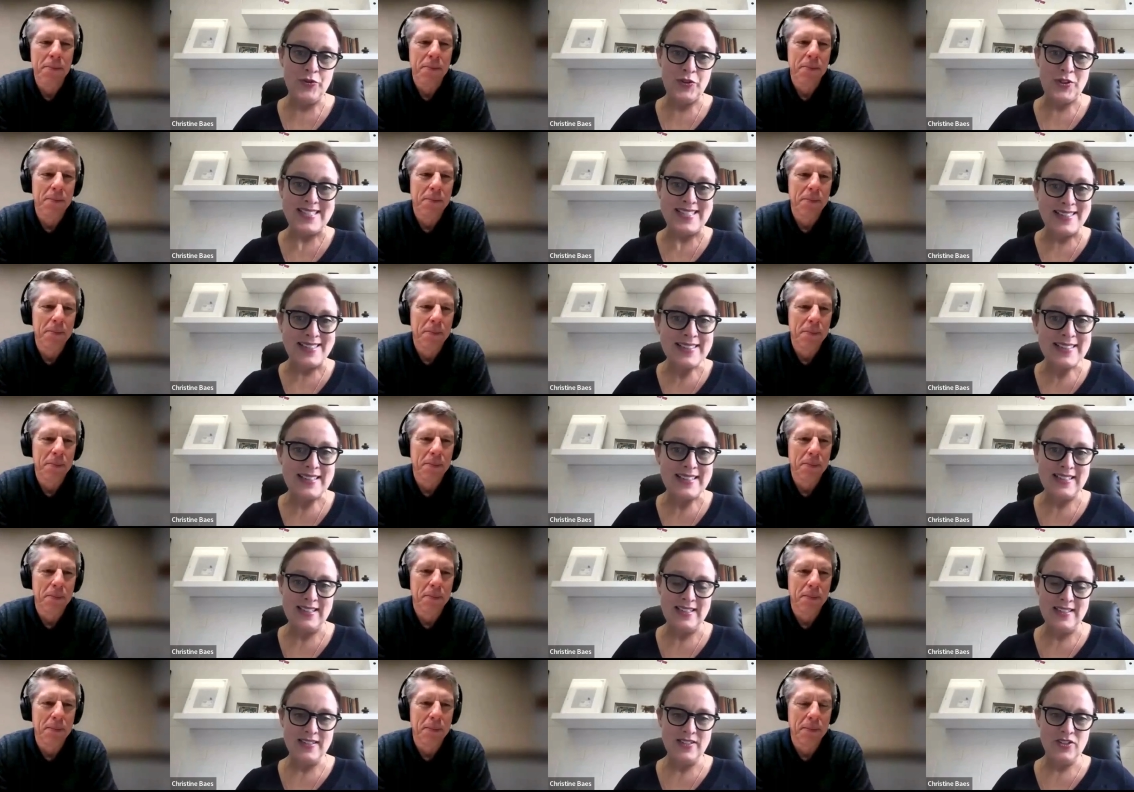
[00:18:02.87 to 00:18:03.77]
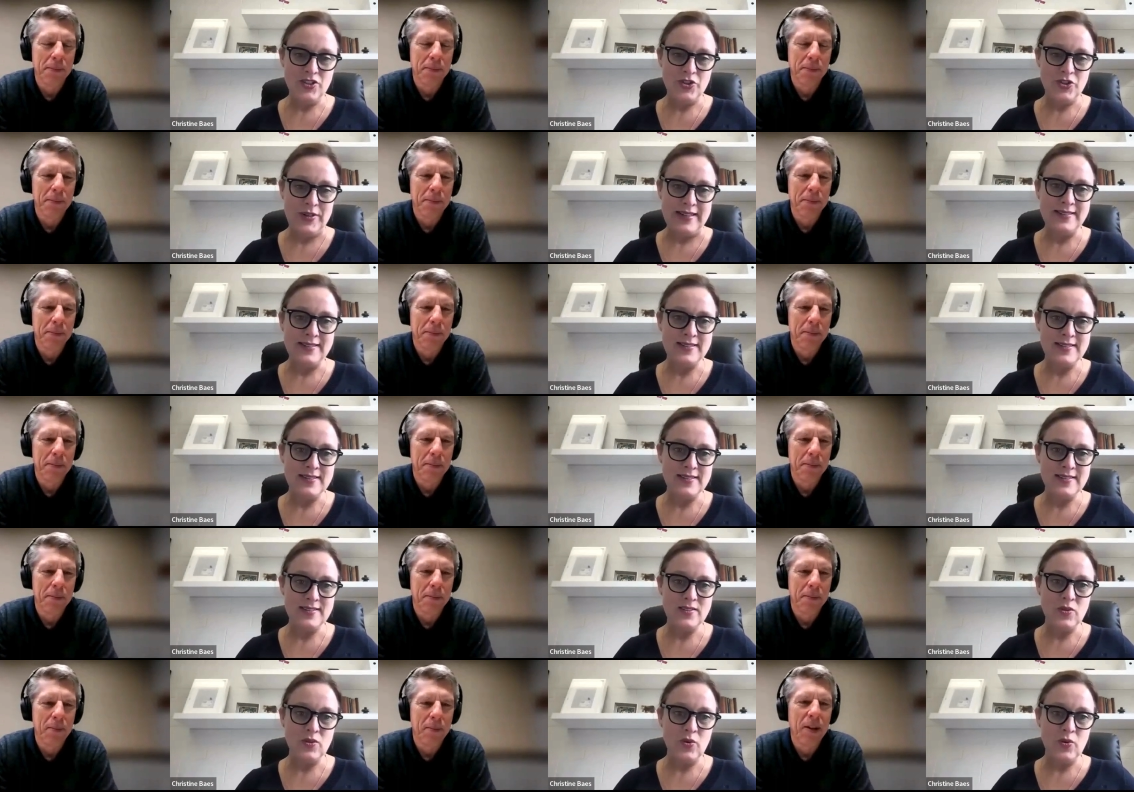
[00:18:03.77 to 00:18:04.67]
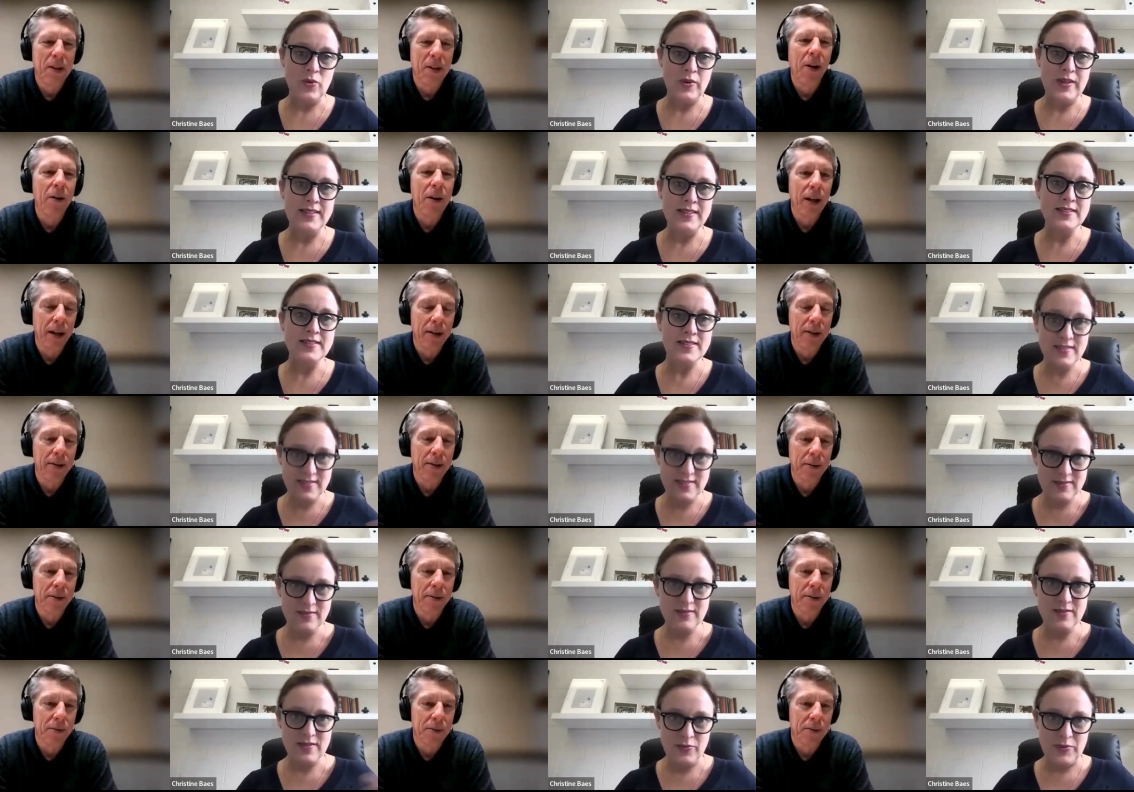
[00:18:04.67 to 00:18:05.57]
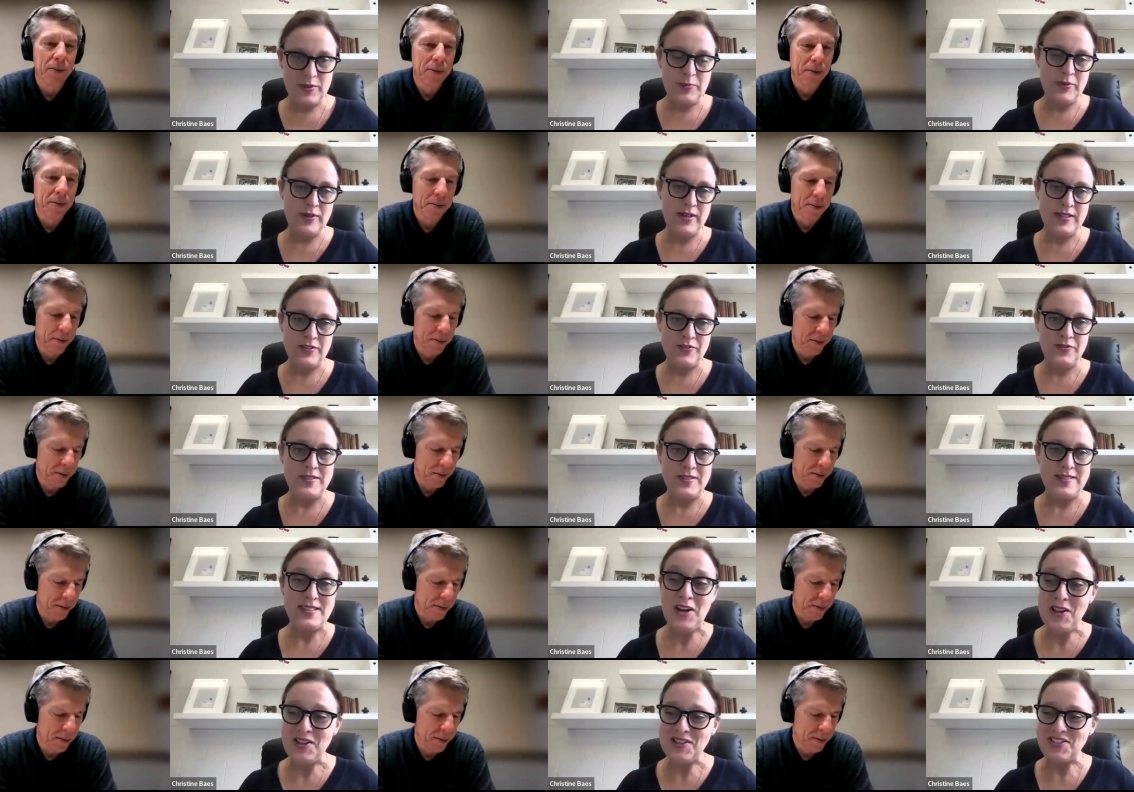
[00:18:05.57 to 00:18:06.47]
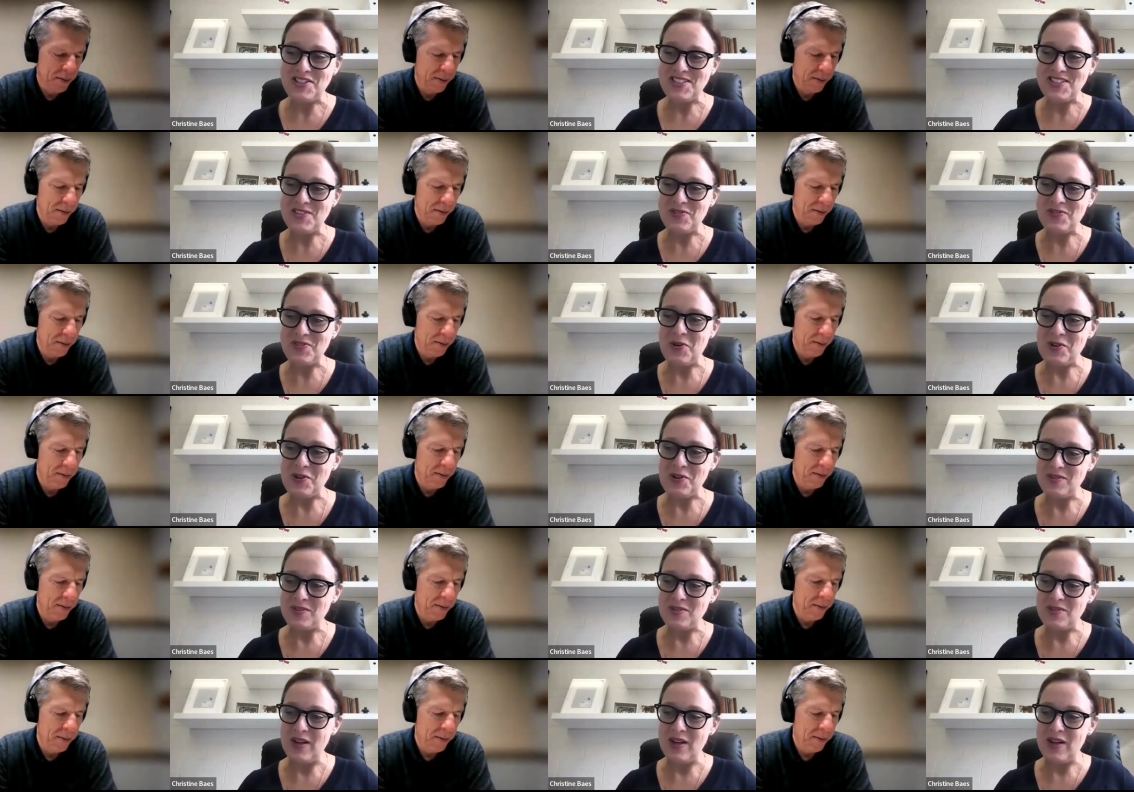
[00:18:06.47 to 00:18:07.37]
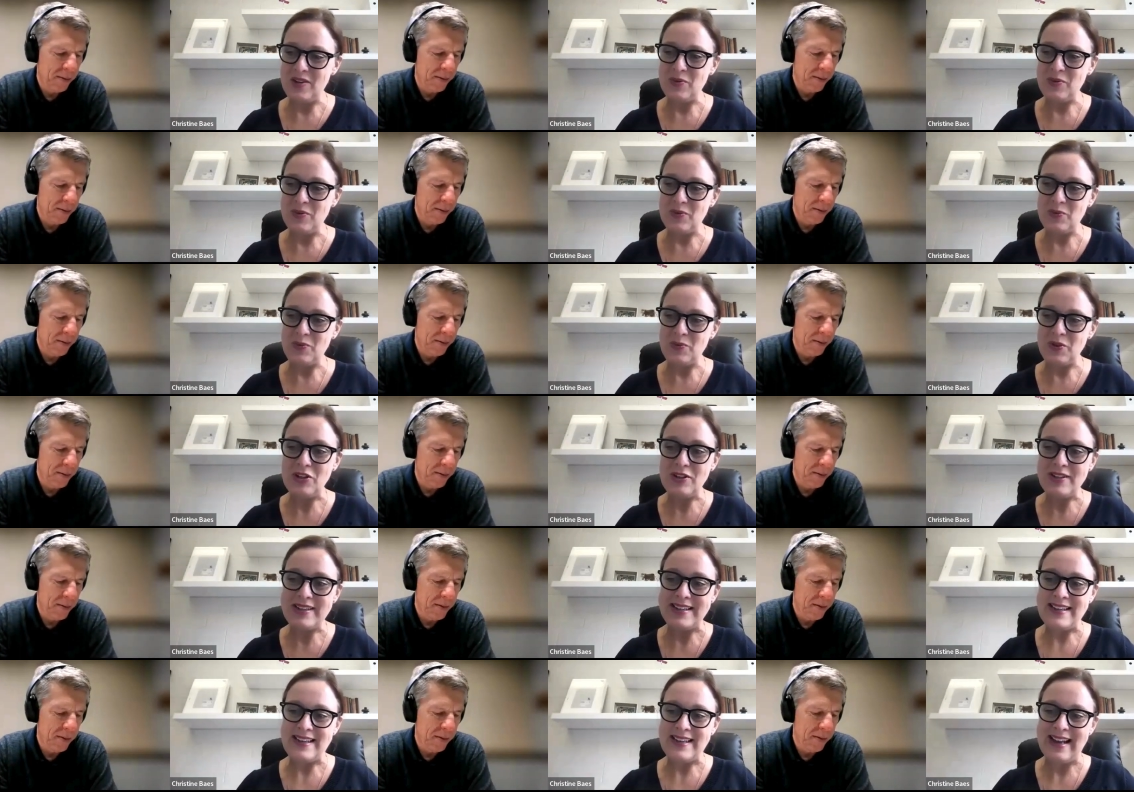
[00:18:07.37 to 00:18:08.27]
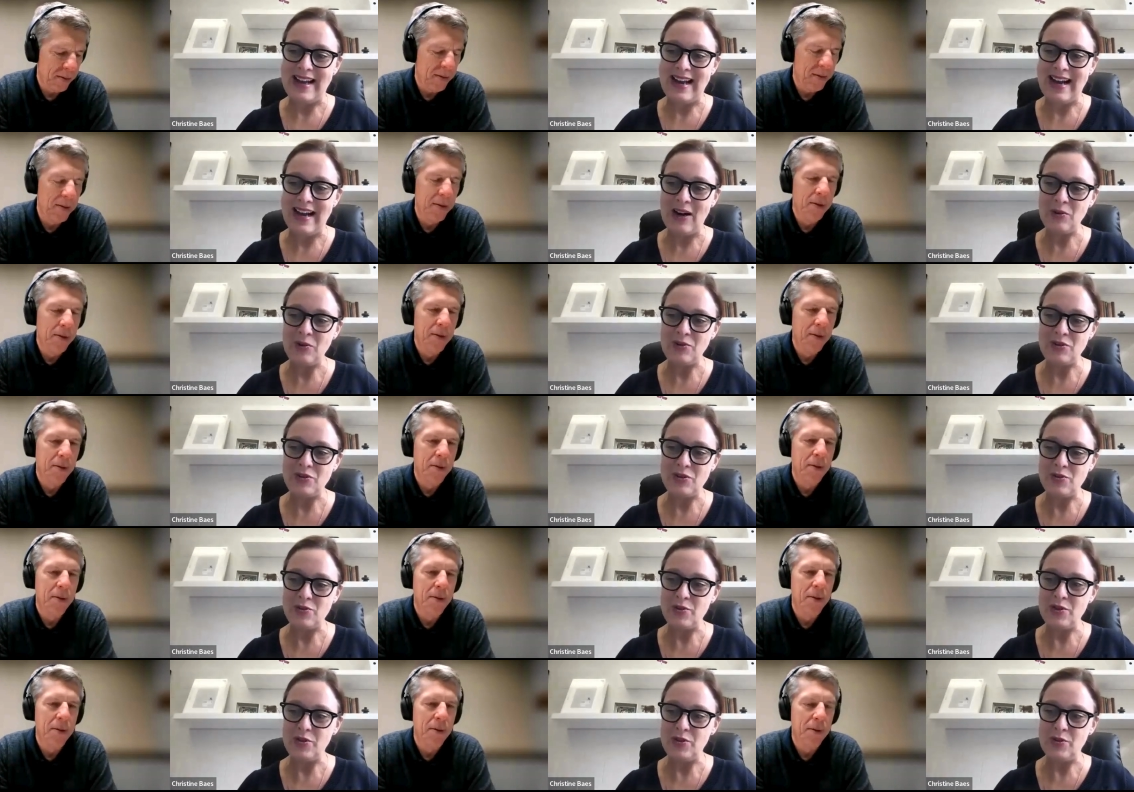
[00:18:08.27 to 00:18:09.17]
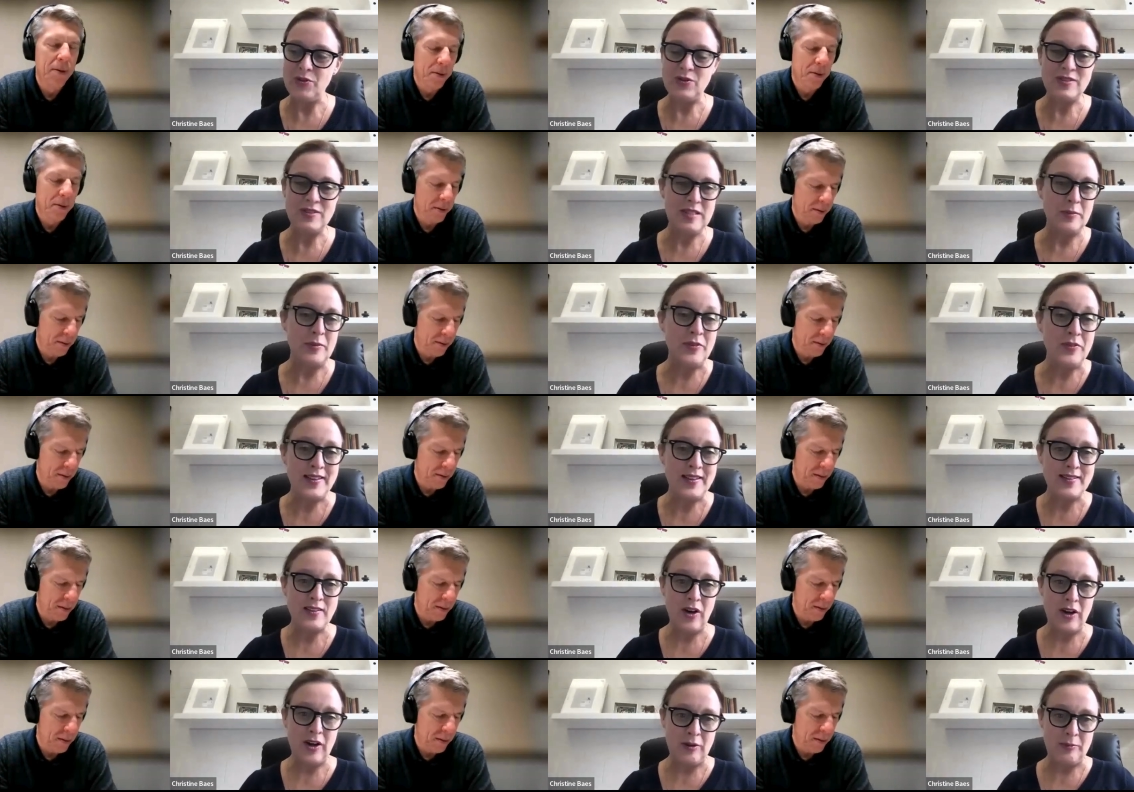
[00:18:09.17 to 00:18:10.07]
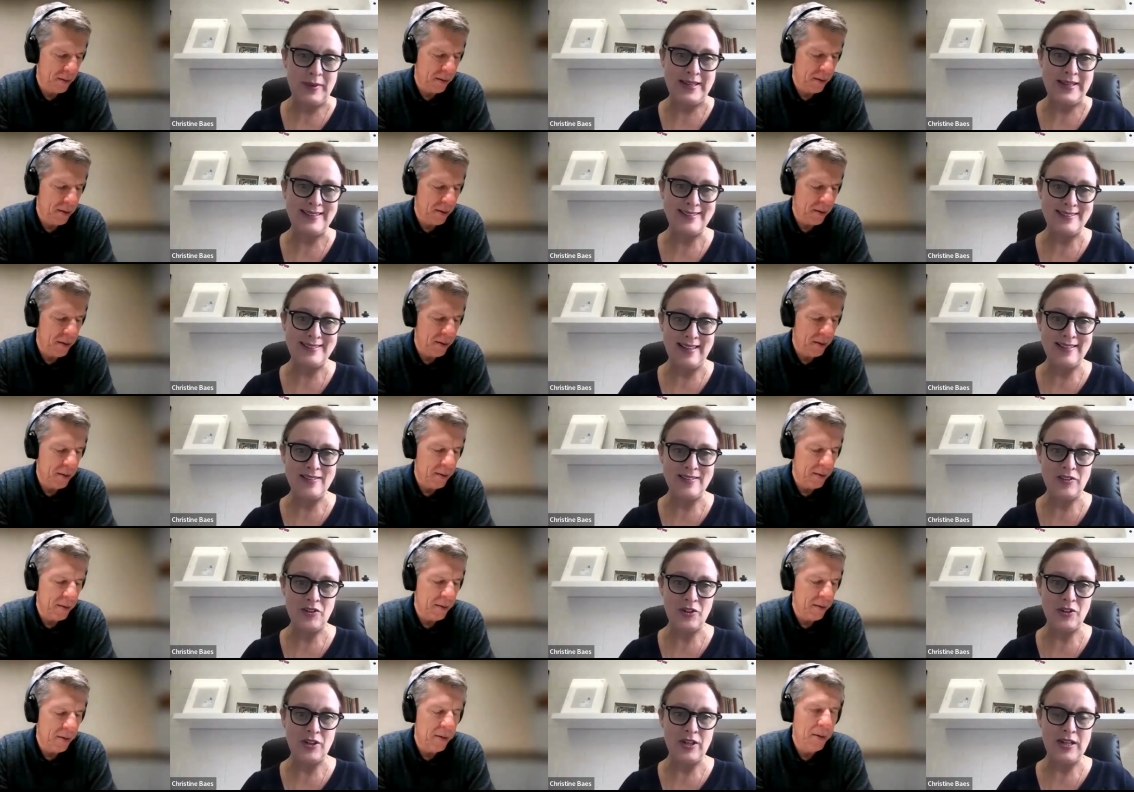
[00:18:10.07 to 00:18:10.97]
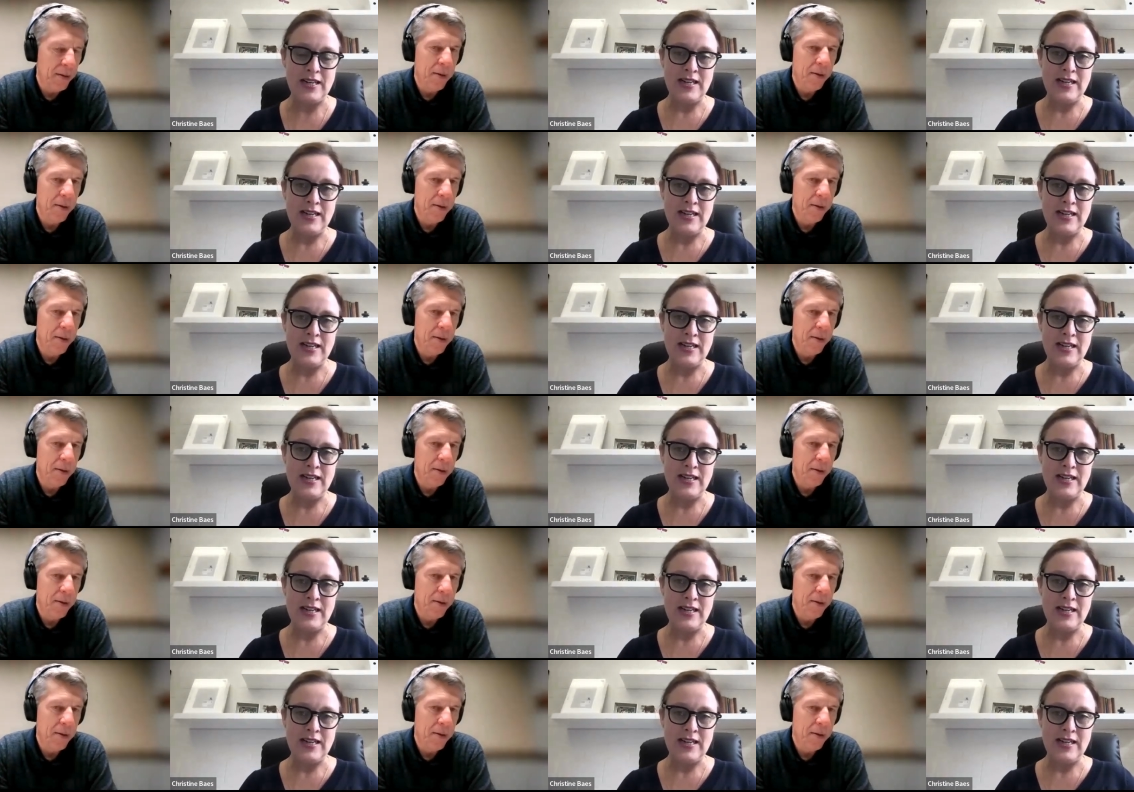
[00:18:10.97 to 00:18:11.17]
Speaker 1: fertility traits. So he's okay reproductive physiologist, of course, and, and we're looking at how to use some of these automated sensor,